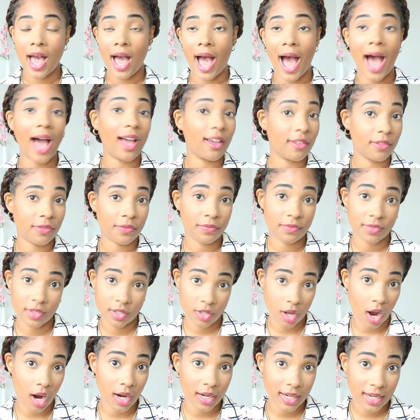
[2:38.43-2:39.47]
I've
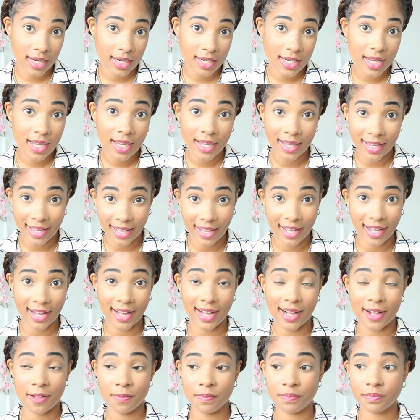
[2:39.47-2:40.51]
started
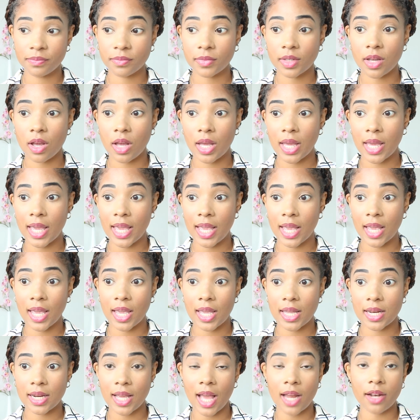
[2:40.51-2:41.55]

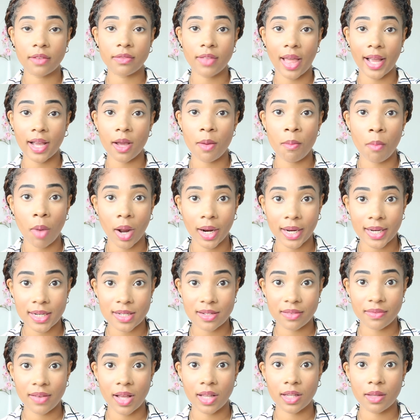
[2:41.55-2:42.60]
in kind of like a market
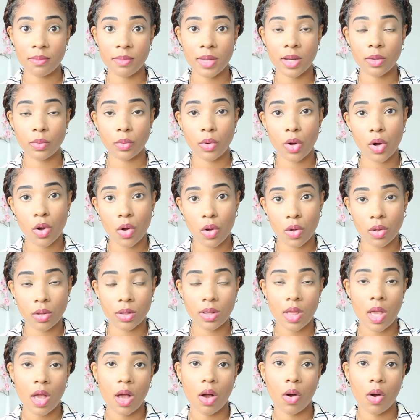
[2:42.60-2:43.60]
development role